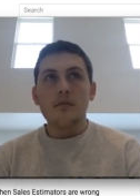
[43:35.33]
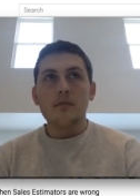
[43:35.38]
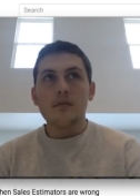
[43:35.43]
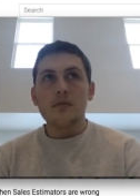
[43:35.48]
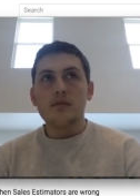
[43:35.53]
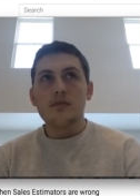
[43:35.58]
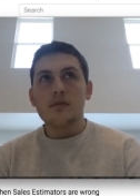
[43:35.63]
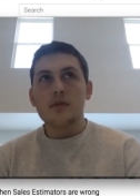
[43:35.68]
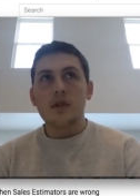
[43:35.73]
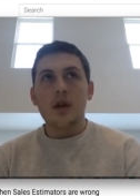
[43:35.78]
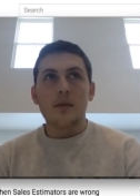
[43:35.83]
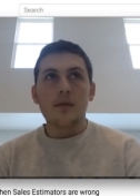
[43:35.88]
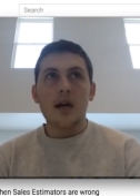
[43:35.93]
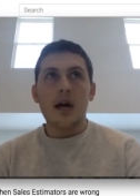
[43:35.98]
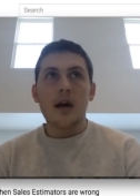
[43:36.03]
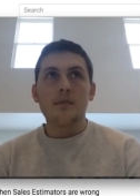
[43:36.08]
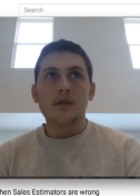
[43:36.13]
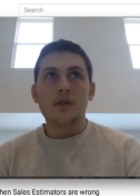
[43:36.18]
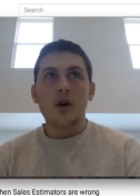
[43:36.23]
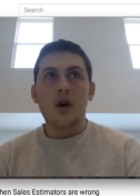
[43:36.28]

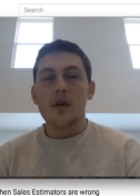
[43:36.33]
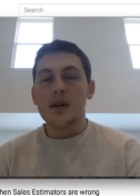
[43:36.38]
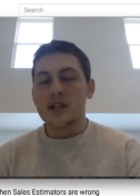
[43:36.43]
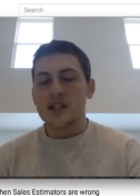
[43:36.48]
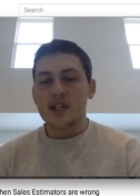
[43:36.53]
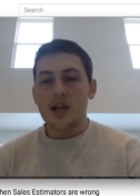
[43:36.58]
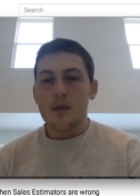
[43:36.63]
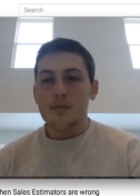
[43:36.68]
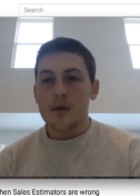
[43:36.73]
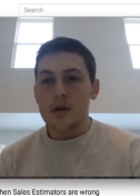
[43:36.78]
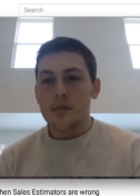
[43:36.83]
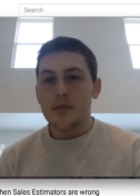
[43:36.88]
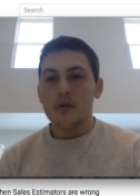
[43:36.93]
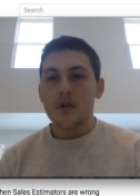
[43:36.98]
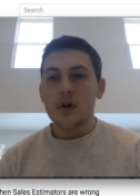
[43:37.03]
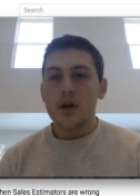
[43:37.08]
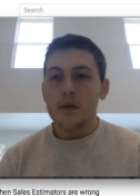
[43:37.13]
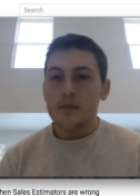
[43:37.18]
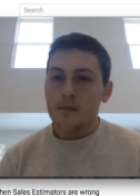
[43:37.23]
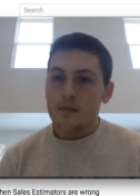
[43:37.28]
sometimes don't accept people
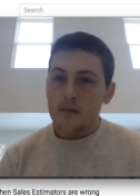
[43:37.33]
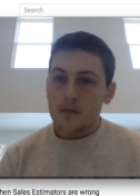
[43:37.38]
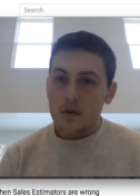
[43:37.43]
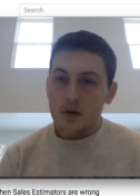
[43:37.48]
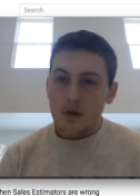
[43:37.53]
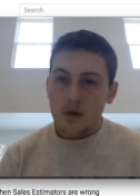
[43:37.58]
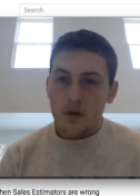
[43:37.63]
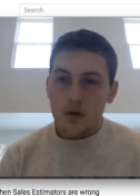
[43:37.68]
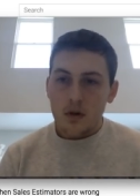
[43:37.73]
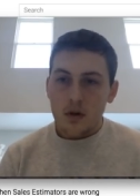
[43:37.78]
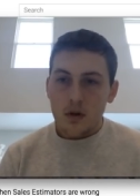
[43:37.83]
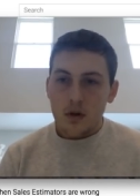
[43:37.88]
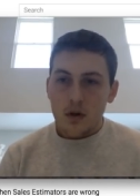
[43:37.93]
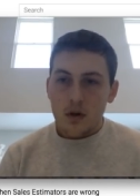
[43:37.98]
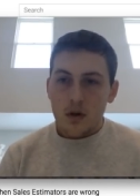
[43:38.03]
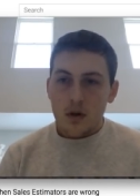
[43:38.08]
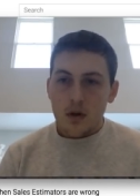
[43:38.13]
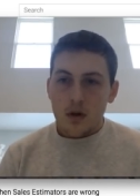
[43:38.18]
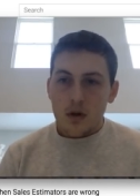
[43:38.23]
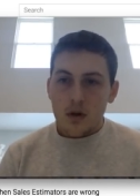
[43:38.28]
in.
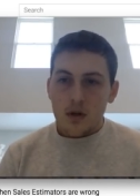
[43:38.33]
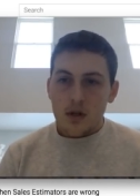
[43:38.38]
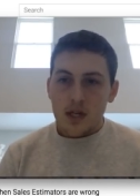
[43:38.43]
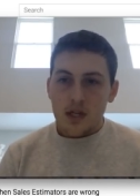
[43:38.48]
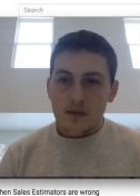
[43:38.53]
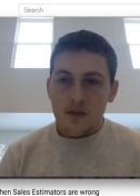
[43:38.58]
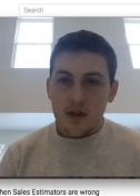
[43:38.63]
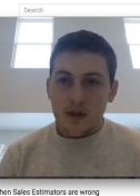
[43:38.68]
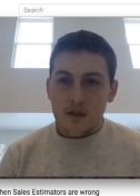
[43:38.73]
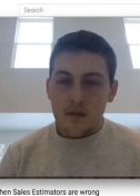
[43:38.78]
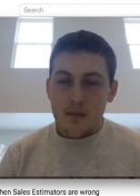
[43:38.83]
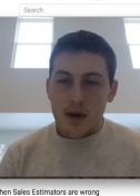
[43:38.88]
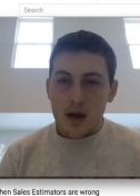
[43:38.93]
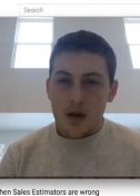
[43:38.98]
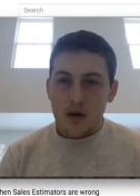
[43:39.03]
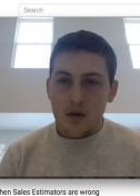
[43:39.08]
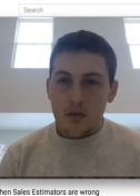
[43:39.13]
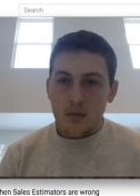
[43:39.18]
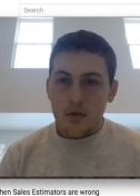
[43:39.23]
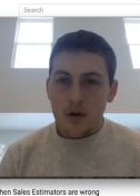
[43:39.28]
Thanks for giving back.
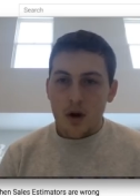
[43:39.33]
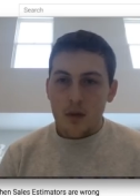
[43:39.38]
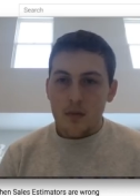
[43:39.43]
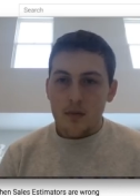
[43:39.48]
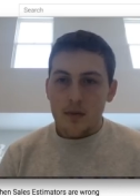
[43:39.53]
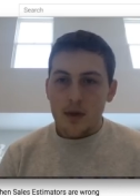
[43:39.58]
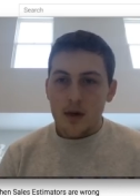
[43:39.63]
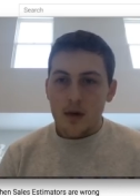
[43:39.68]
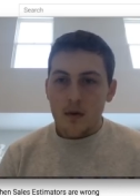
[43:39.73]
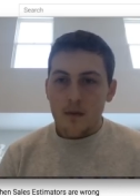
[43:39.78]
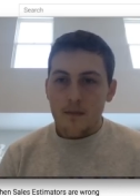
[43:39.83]
No problem, Vito.